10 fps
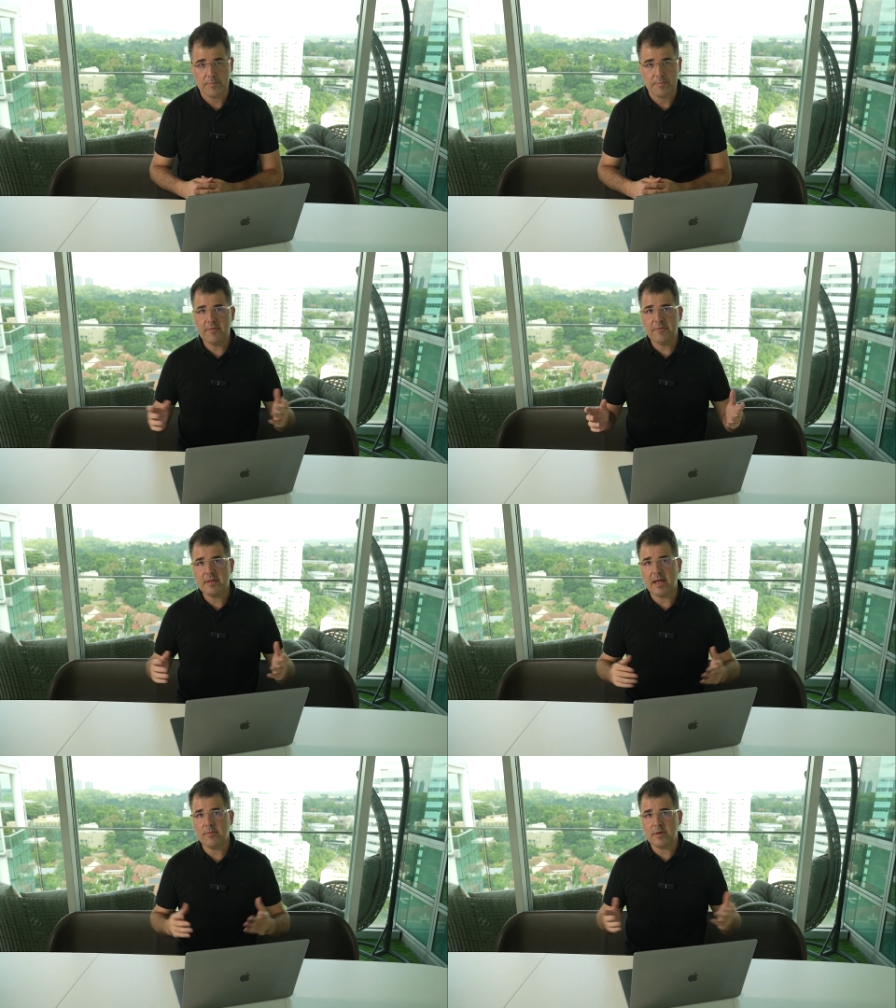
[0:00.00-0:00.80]
Every
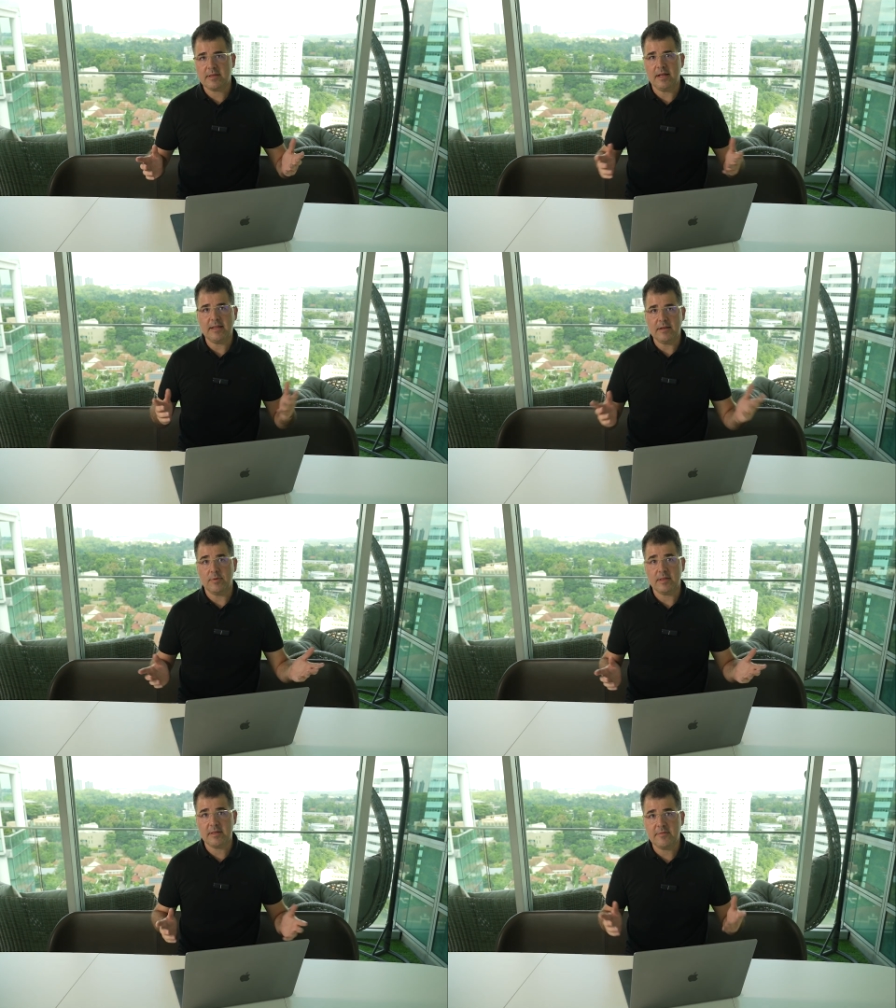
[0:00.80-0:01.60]
day we send and
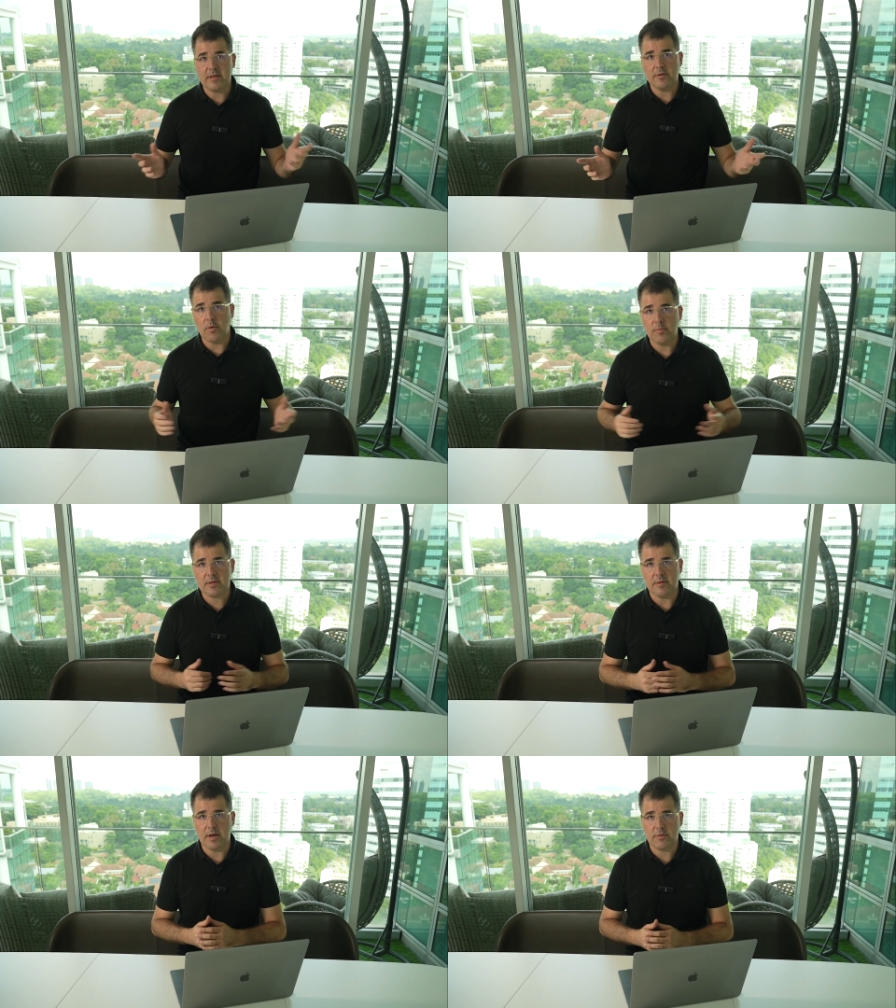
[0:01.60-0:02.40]
receive the
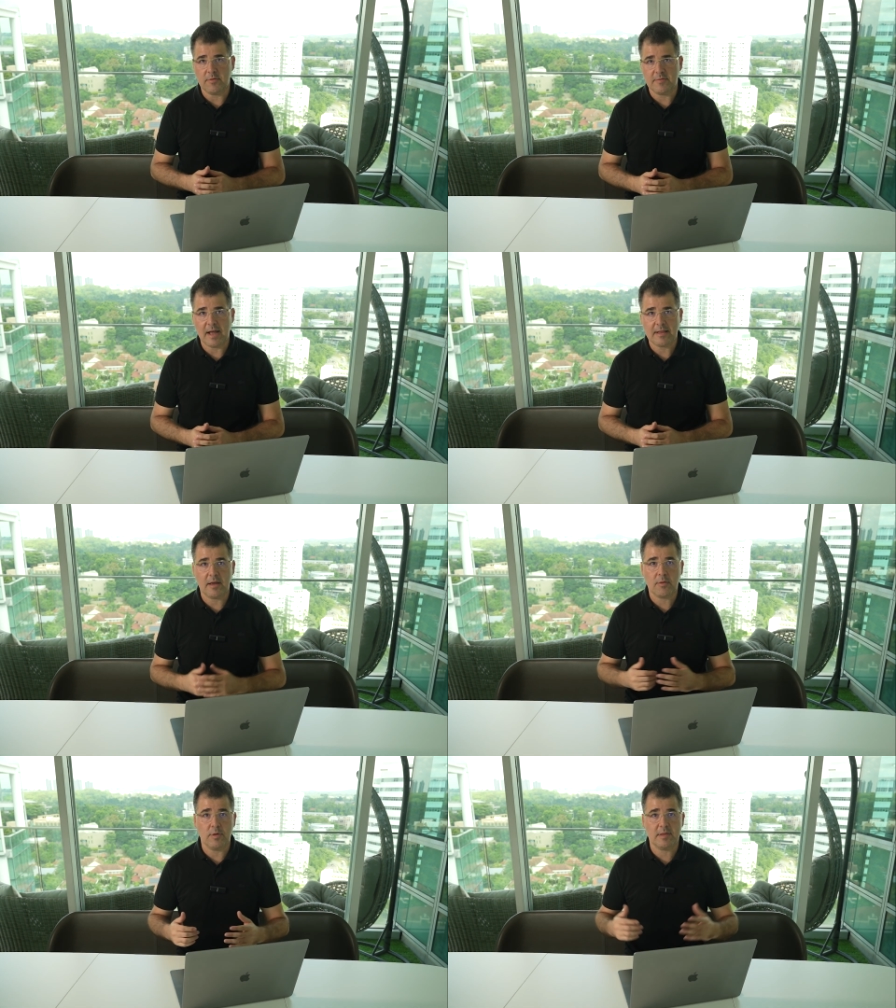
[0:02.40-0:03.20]
enormous amount of data
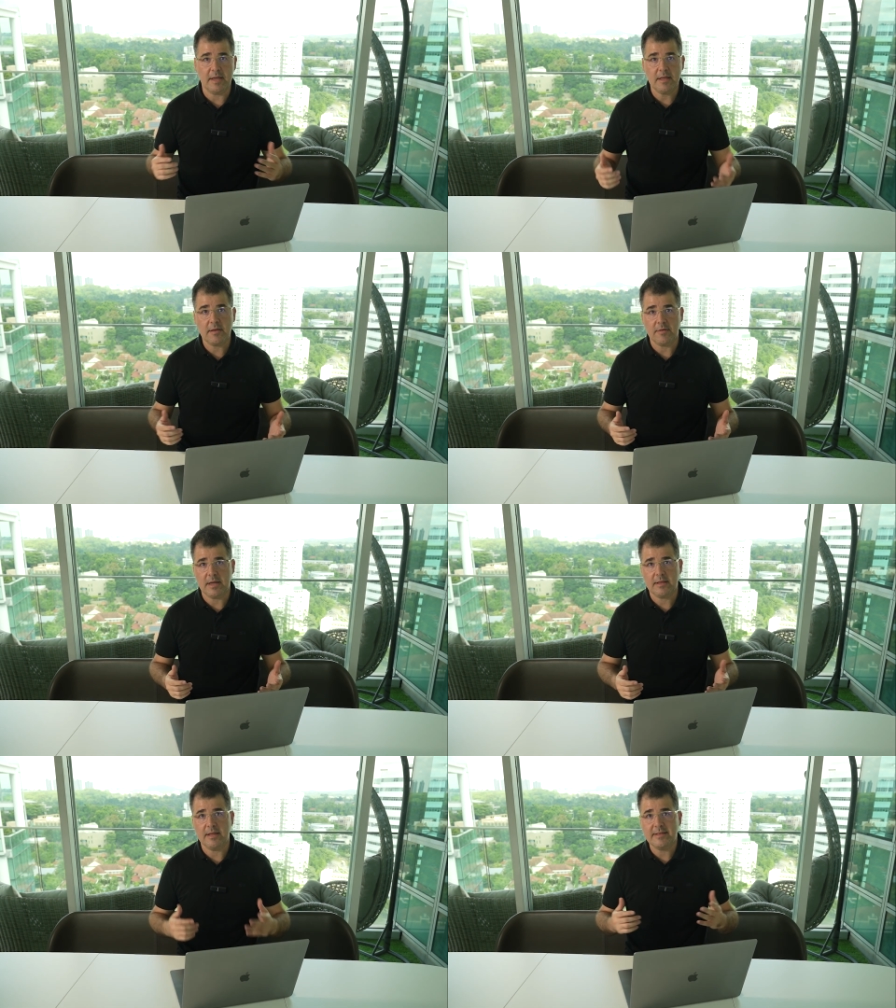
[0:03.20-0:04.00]
across the
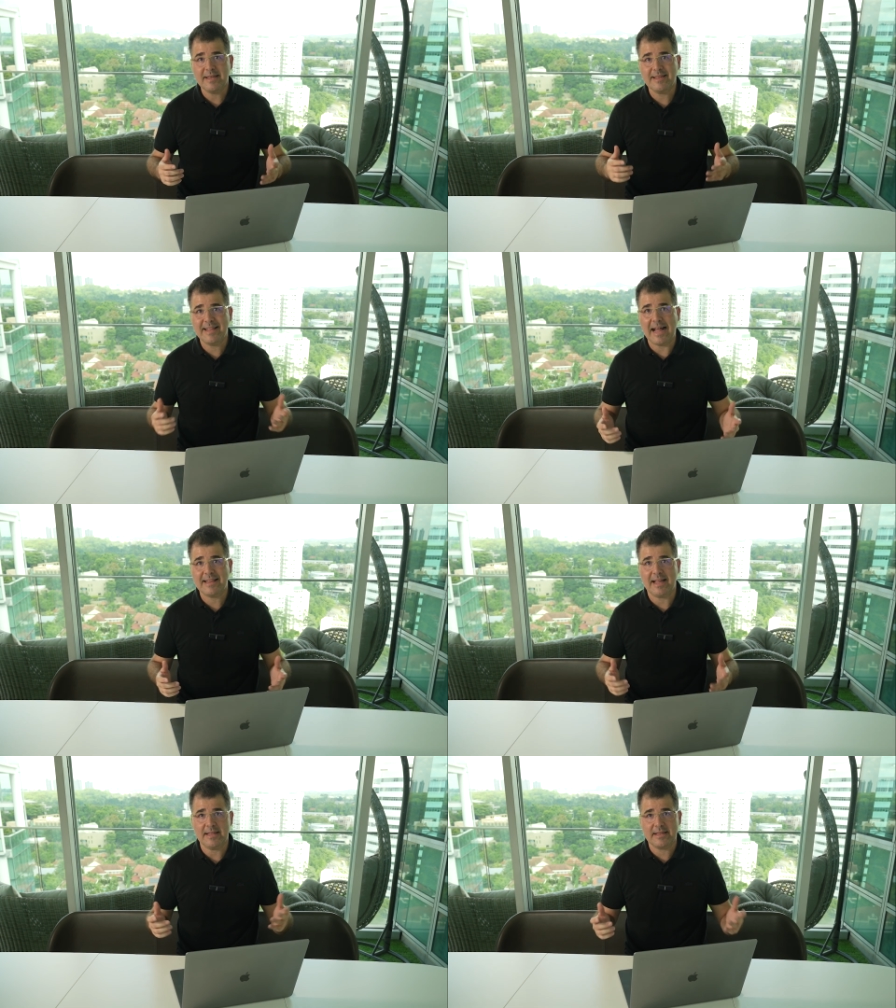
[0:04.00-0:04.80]
internet, and this
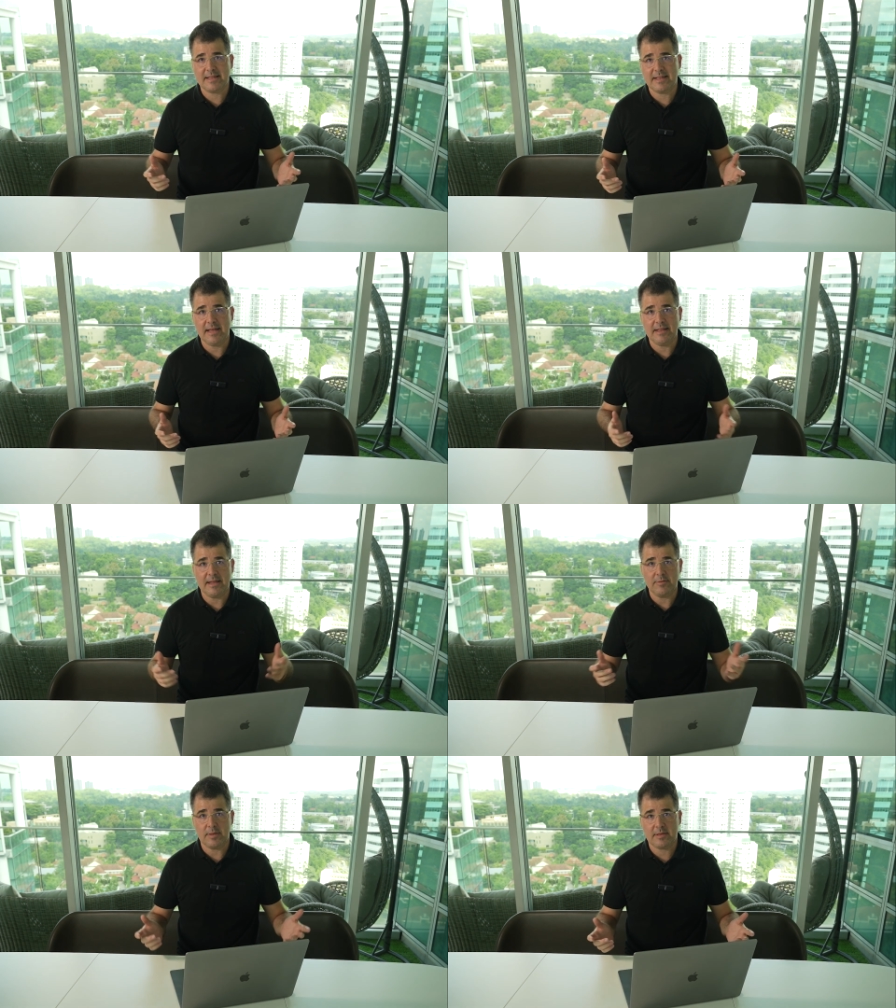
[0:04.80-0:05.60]
data is sent
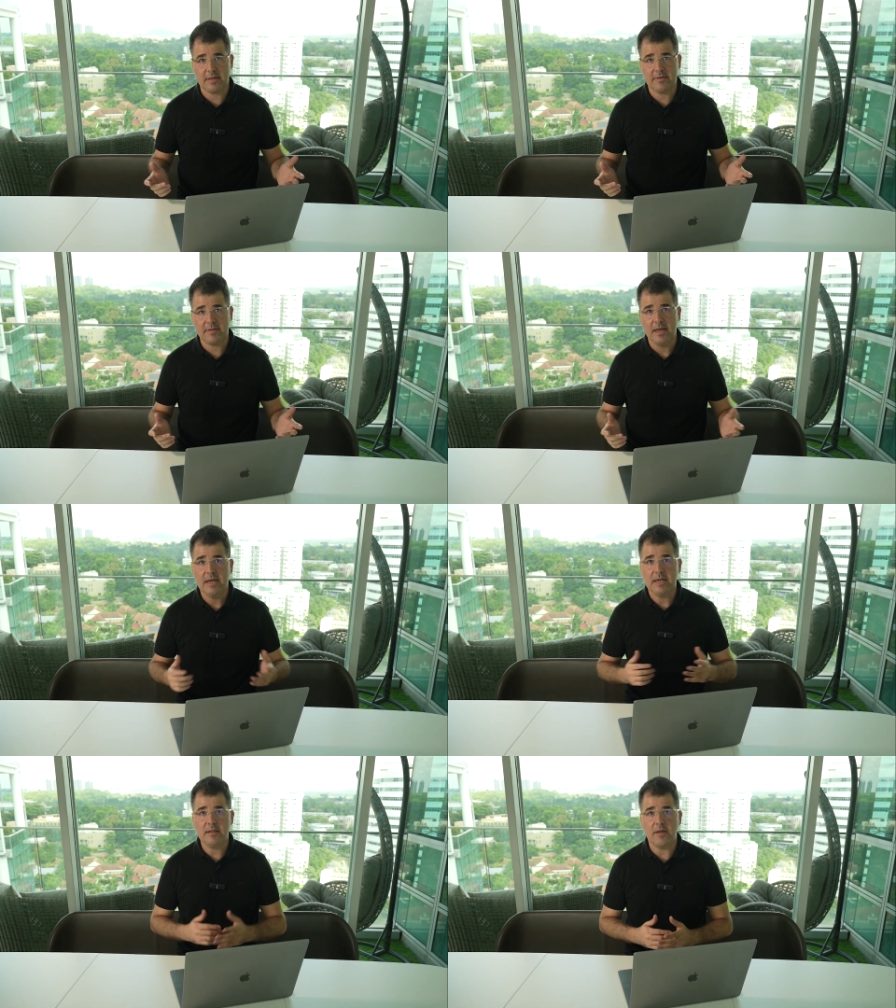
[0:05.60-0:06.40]
and received
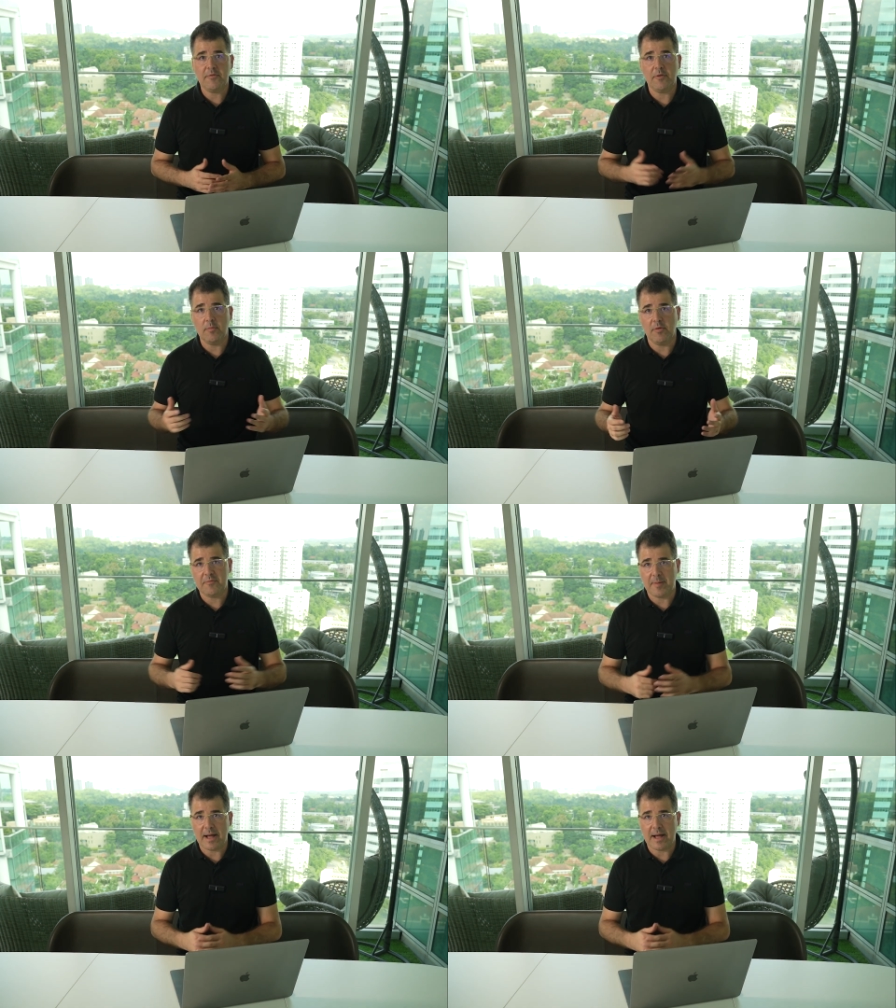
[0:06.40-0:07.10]
in the form of